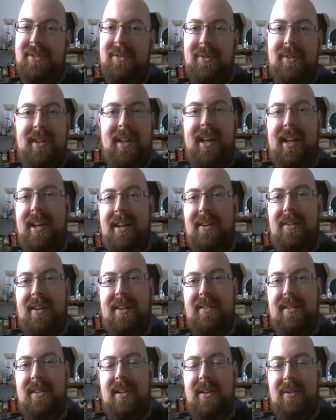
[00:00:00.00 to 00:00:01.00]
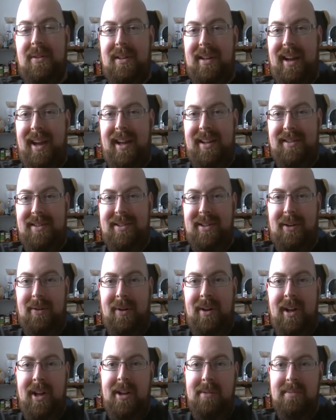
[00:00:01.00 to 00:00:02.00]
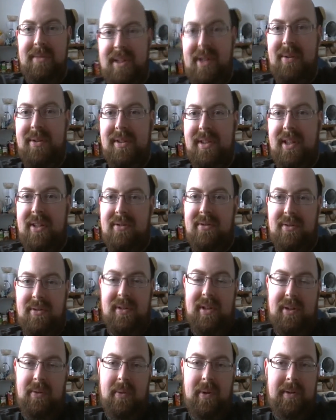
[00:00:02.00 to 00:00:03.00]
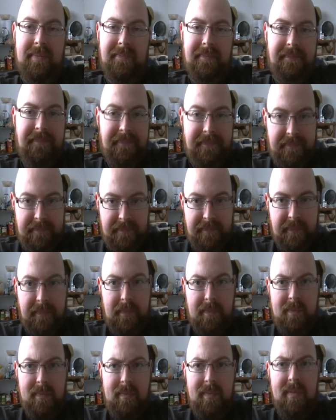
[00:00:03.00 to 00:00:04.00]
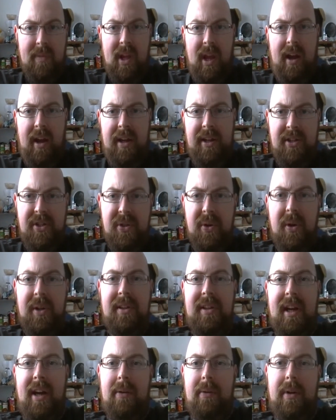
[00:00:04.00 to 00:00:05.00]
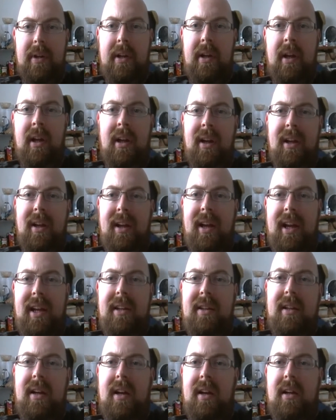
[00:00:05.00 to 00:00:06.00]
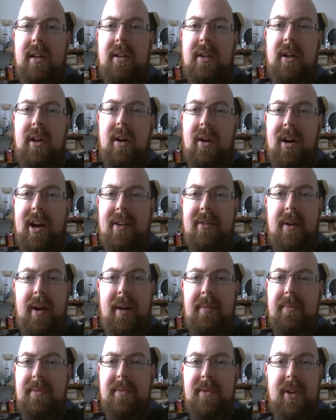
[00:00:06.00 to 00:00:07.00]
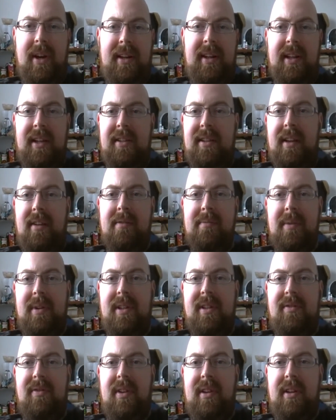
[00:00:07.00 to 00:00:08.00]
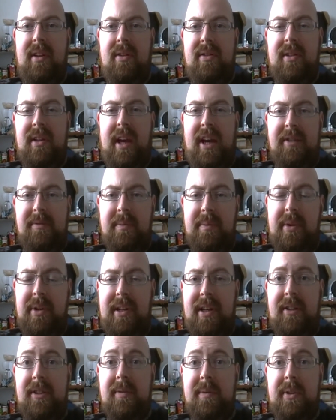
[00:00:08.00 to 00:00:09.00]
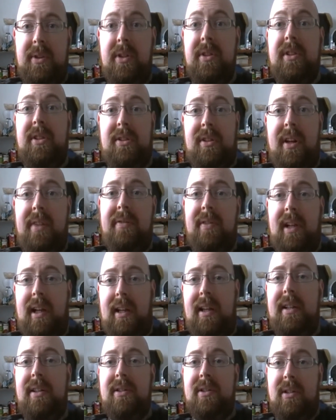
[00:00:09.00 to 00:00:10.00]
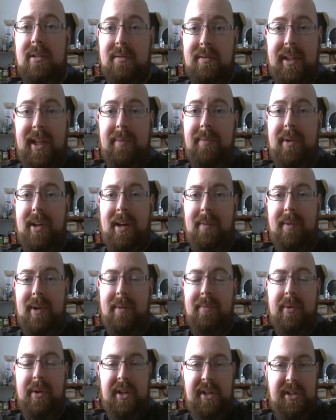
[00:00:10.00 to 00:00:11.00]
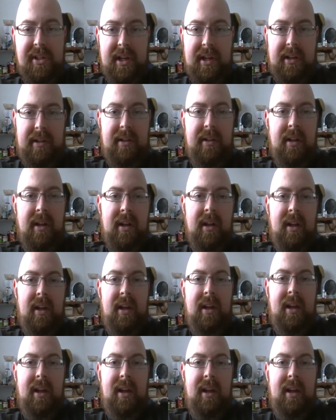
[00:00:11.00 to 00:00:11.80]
So glad I don't have to deal with that. So that was an interesting one. I enjoyed that one, and uh, you know, I've, I'm trying to get to everybody's videos. You guys have been putting out some good stuff lately, so keep it up. I appreciate it.